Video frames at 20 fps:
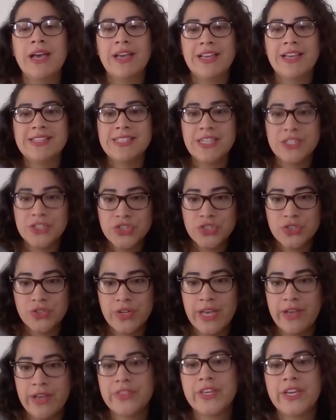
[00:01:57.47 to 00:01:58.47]

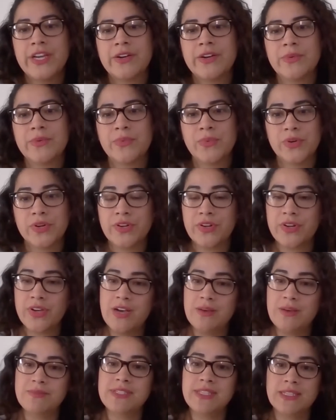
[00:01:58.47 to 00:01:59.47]
essential healthcare worker
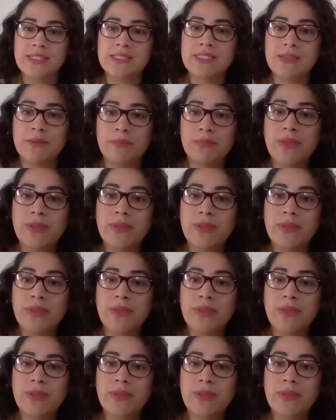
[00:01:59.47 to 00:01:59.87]
comes into